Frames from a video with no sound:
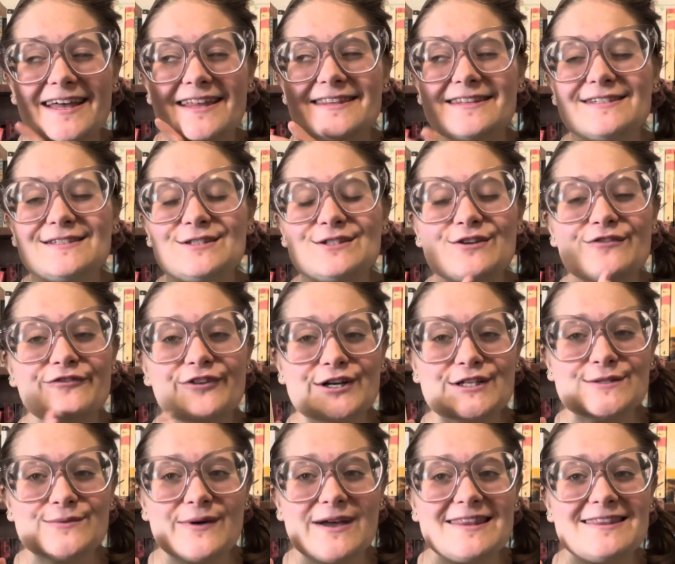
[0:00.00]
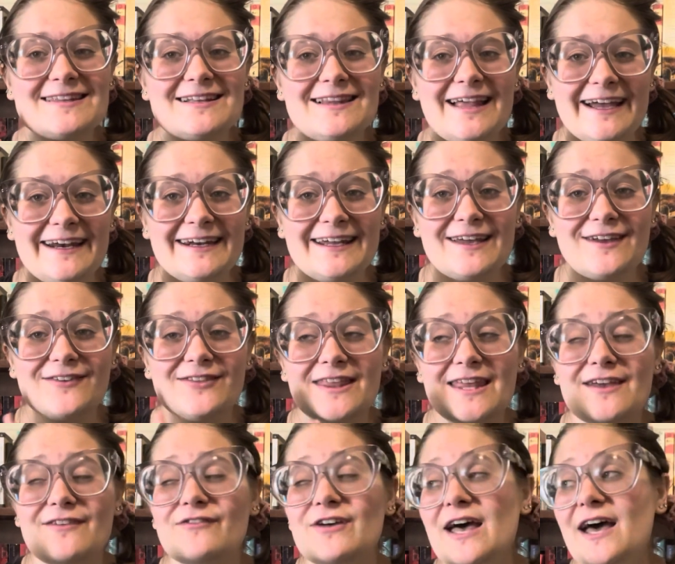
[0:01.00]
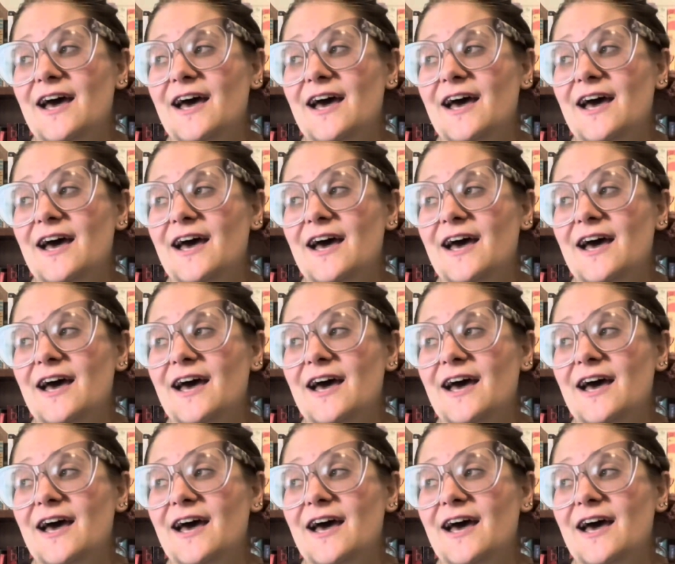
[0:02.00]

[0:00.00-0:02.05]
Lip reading: This is the first one, The Lightning Thief.